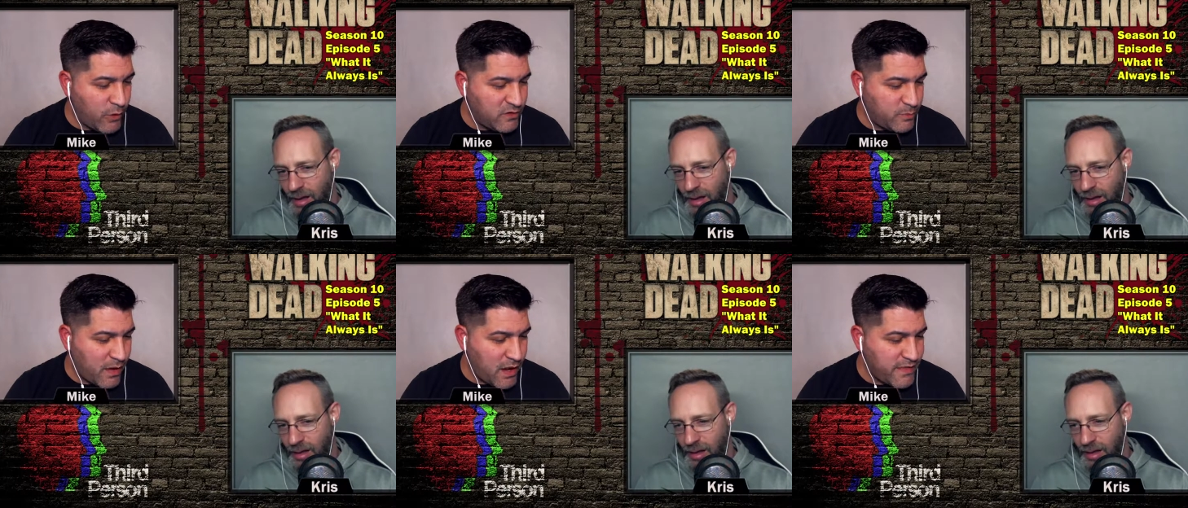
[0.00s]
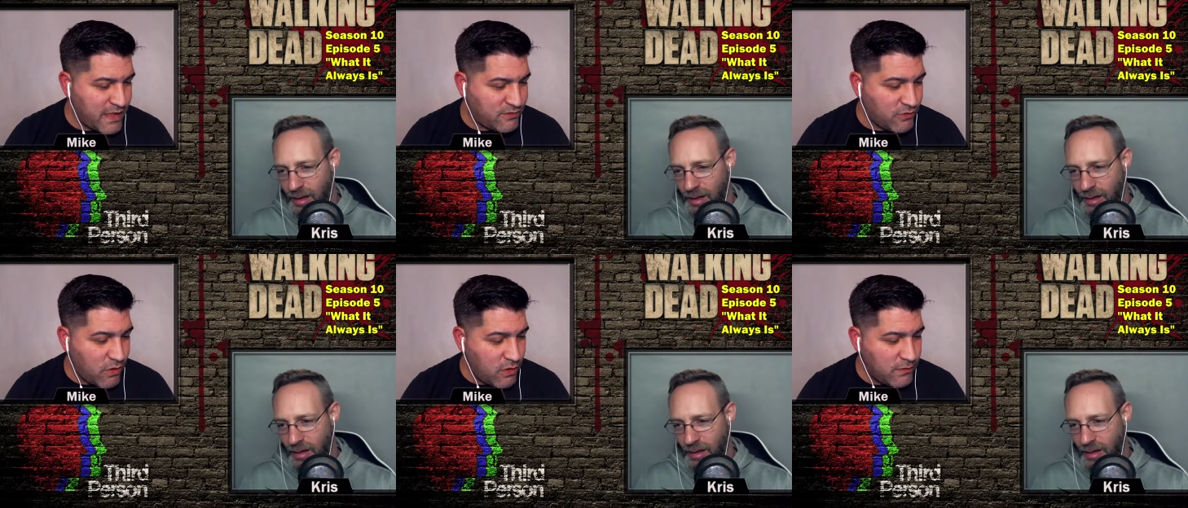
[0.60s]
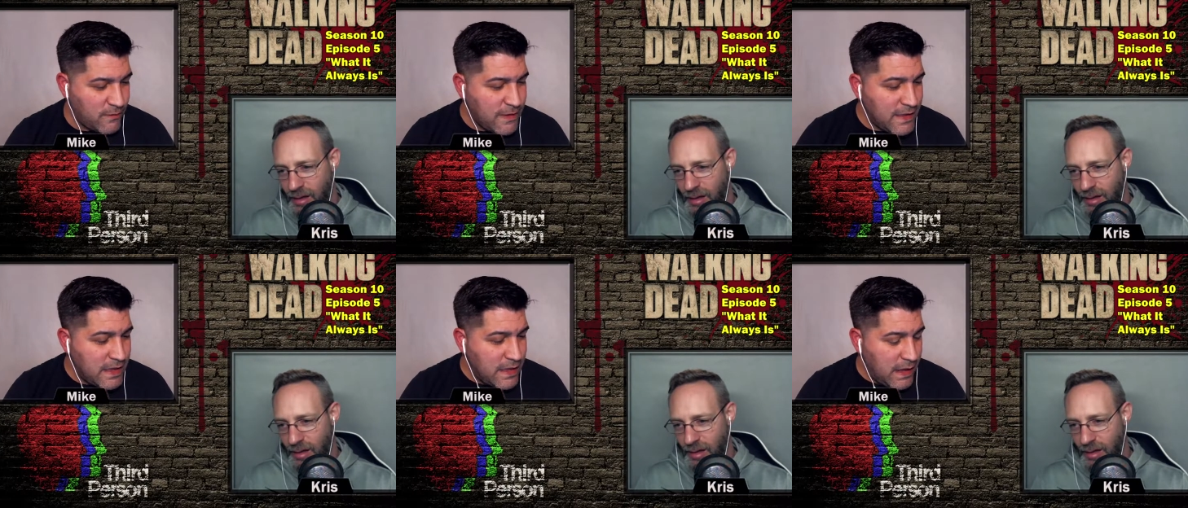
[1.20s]
Speaker 1: behind that song.
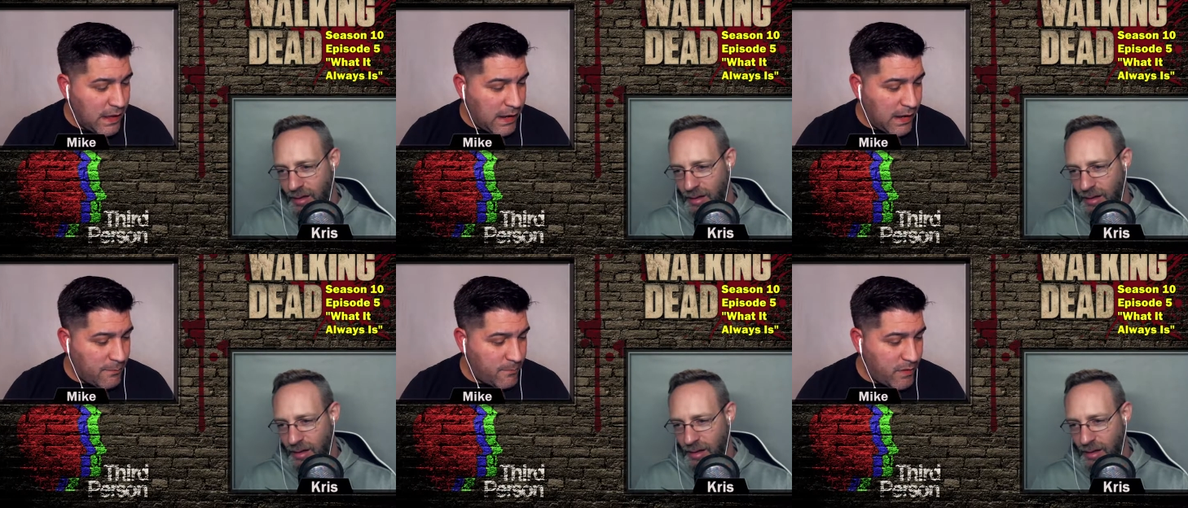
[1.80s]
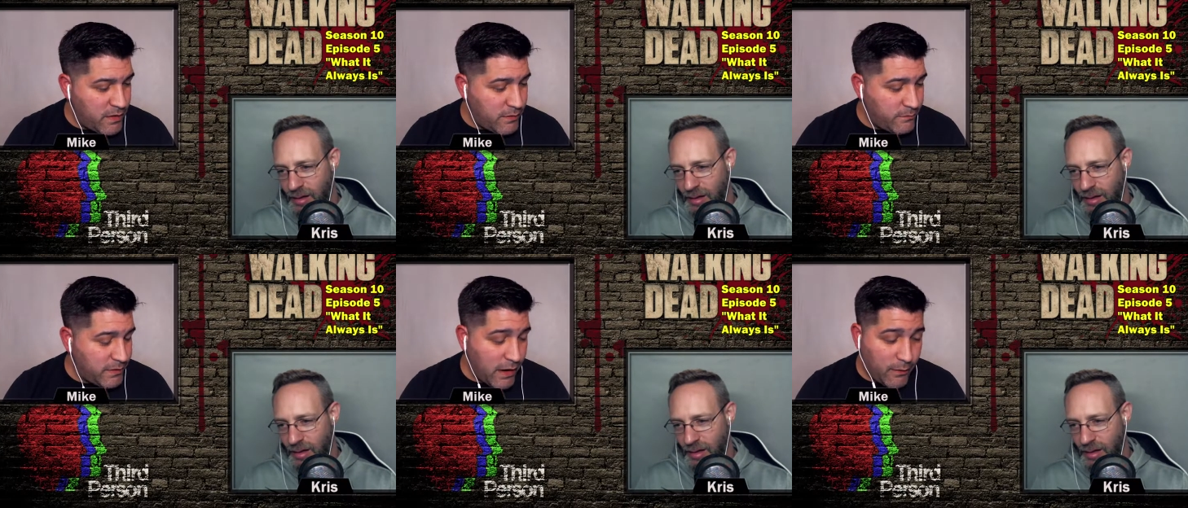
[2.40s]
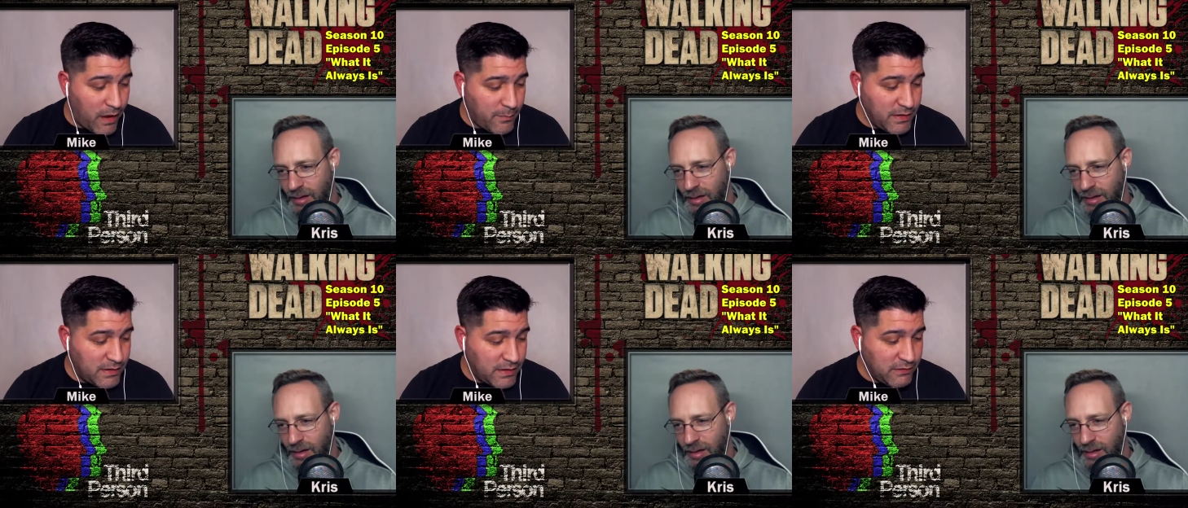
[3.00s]
Um, and, you know, I mean,
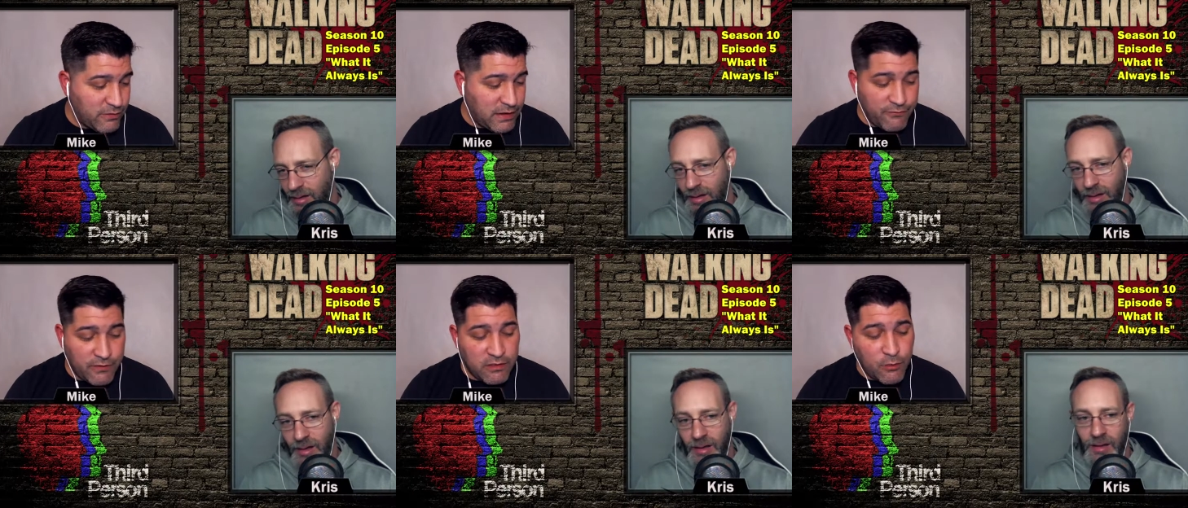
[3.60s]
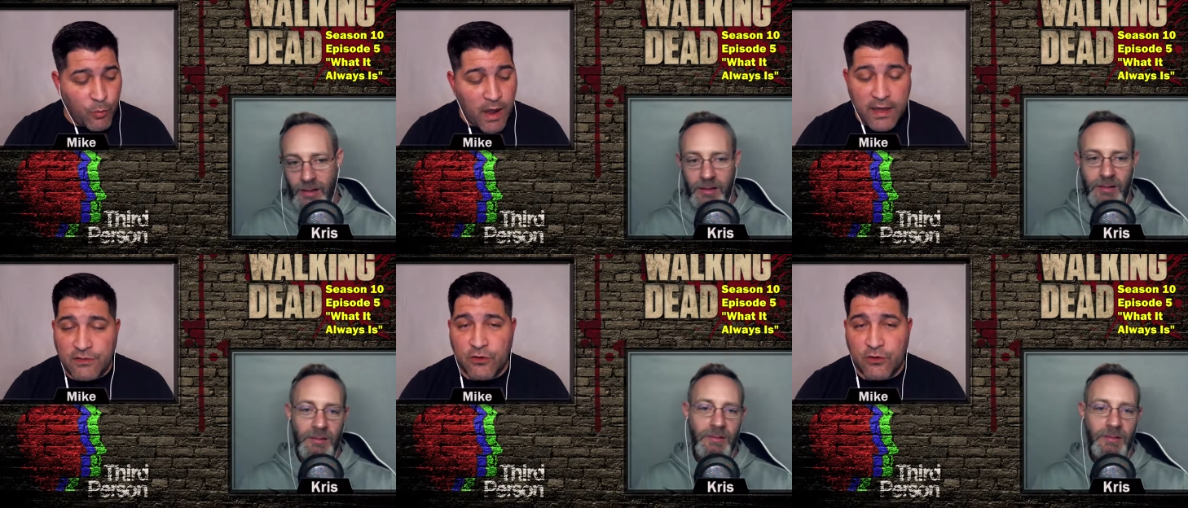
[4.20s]
either either either way, it's cool